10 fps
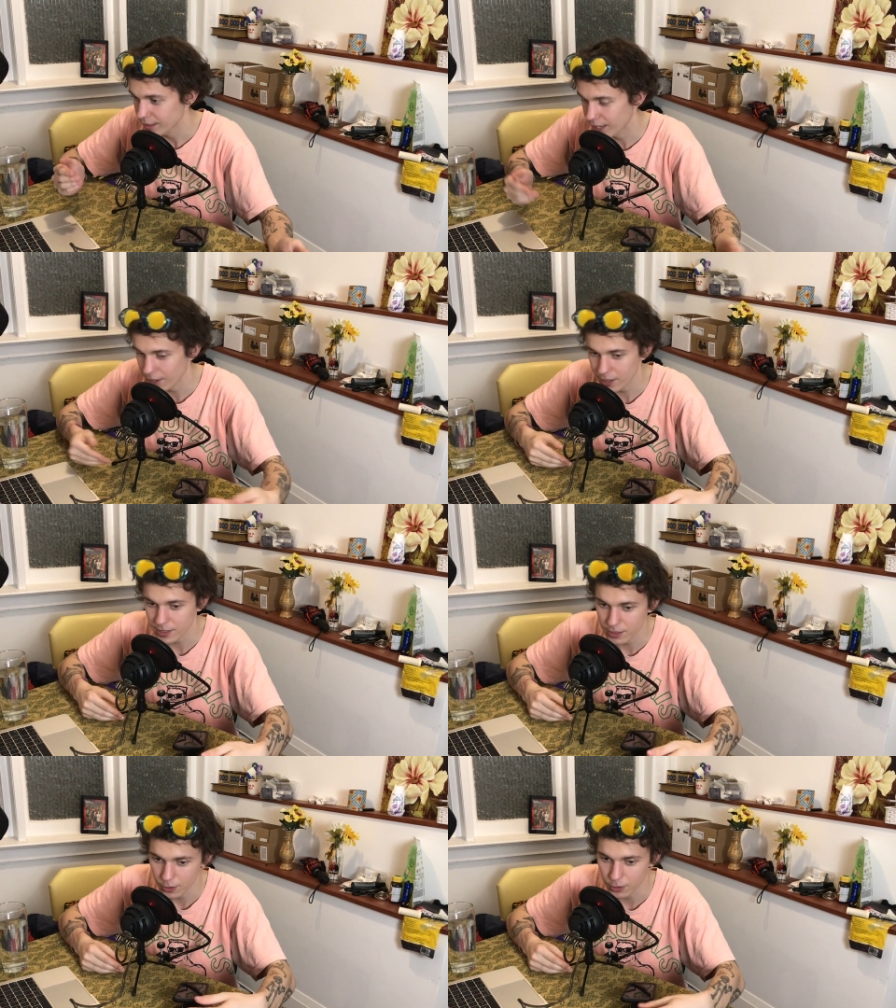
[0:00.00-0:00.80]

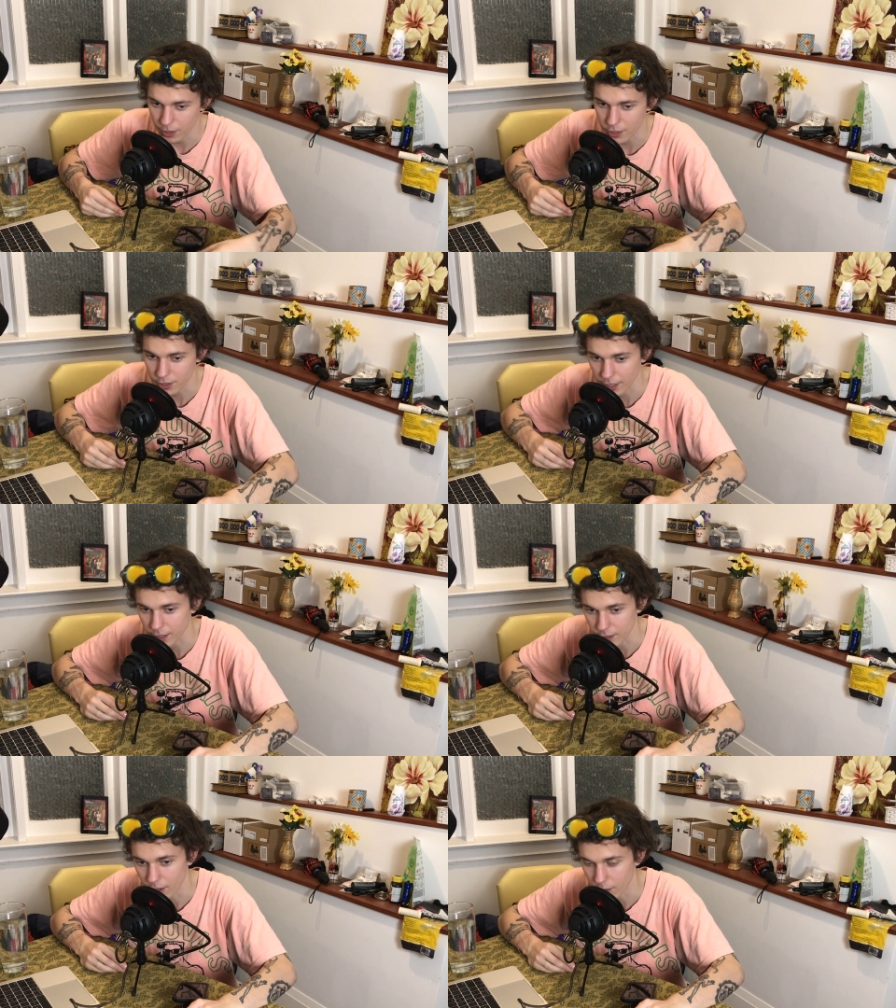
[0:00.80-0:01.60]
Carrots do crunch
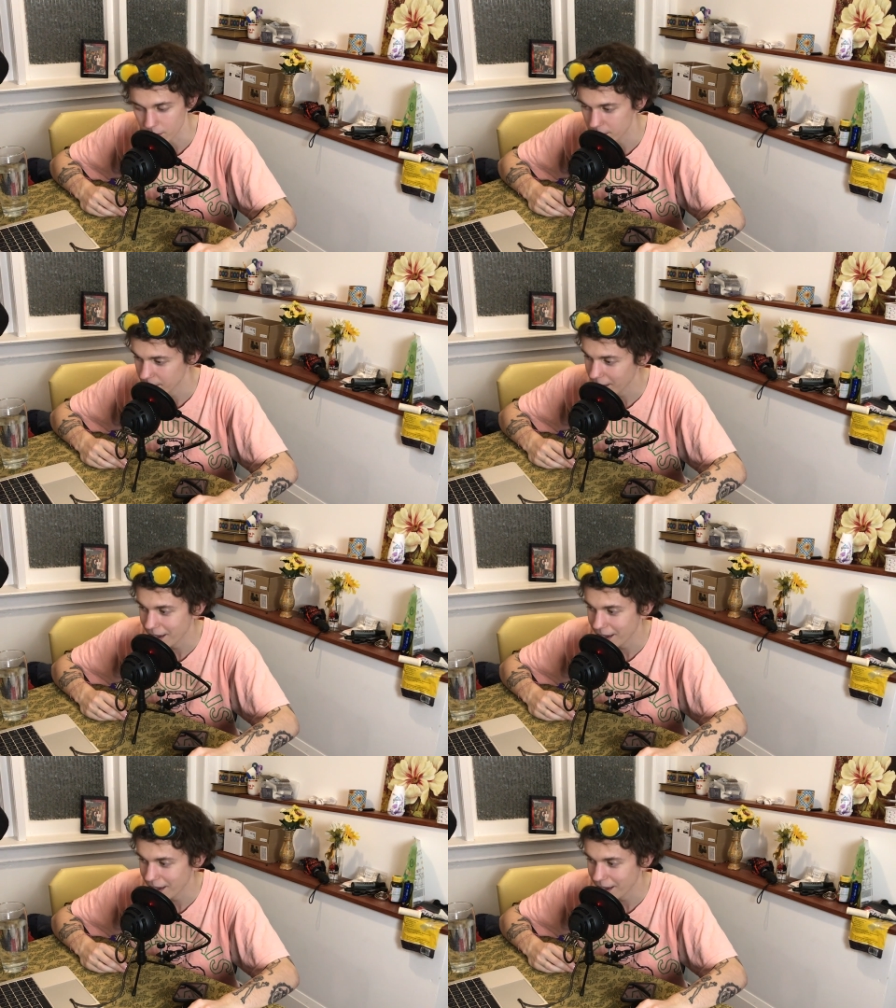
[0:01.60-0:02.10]
like toes.